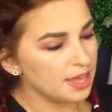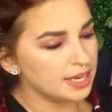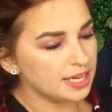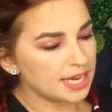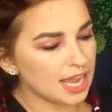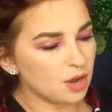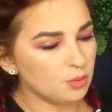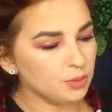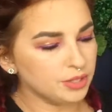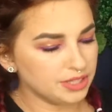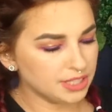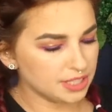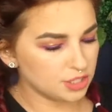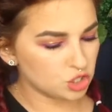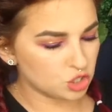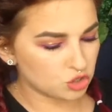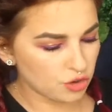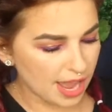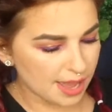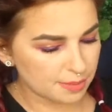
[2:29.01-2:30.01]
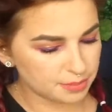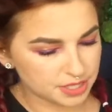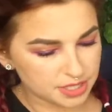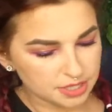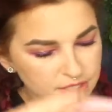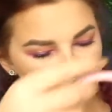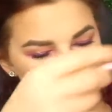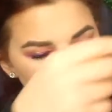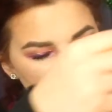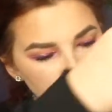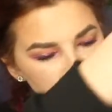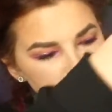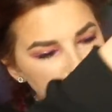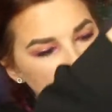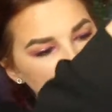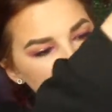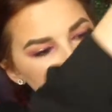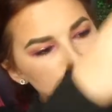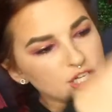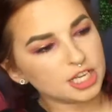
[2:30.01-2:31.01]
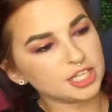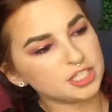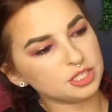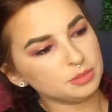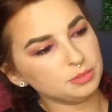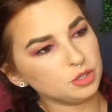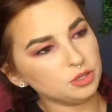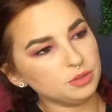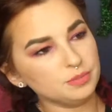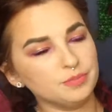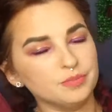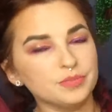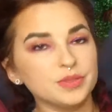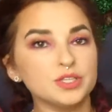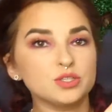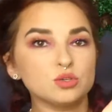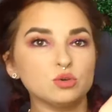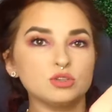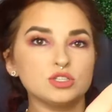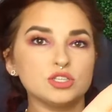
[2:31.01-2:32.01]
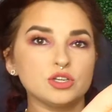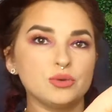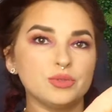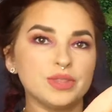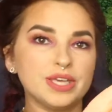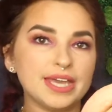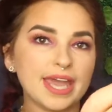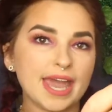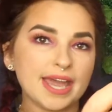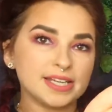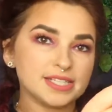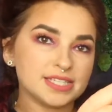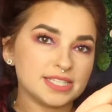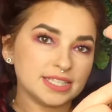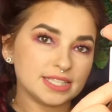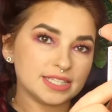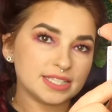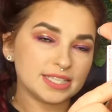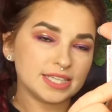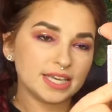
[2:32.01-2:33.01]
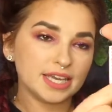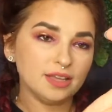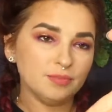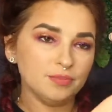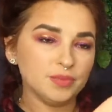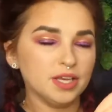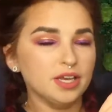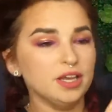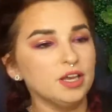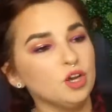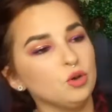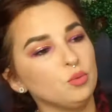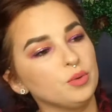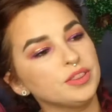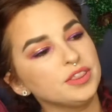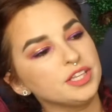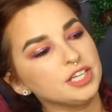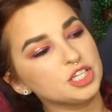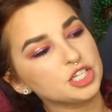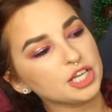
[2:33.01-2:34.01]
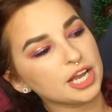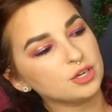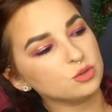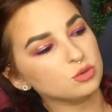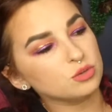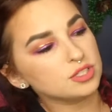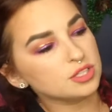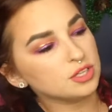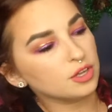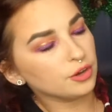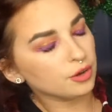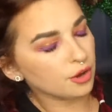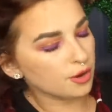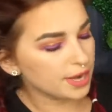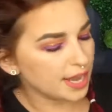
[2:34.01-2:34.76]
Now with these straps, the straps are adjustable. There's also the accents there with the Shane Dawson logo.